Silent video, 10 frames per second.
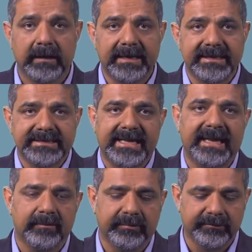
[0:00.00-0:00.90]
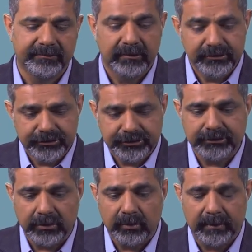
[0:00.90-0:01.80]
examples
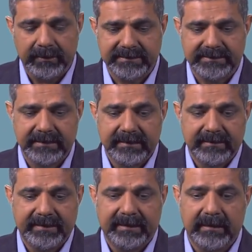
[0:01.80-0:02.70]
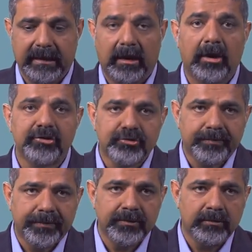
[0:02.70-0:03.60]
show us that
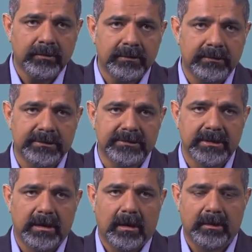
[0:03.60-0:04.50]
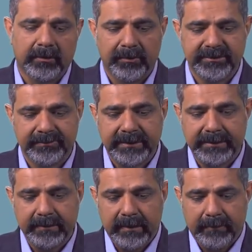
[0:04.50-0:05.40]
entrepreneurs are going to be